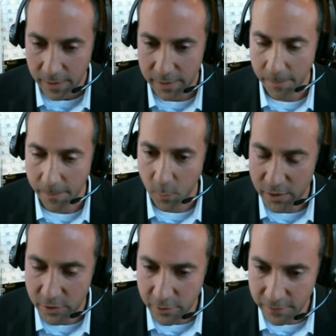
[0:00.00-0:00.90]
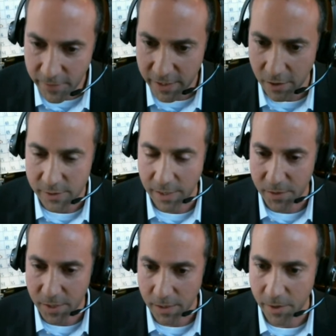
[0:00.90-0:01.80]
I've been watching your videos, and I'm
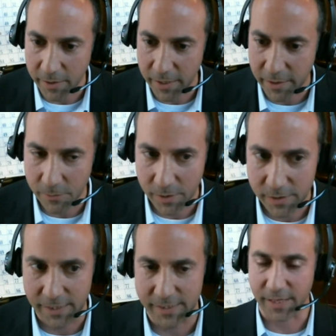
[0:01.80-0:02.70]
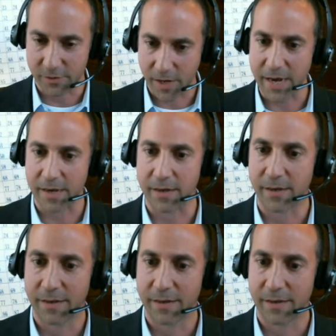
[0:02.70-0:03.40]
thinking about getting into real estate." I said, "That's great."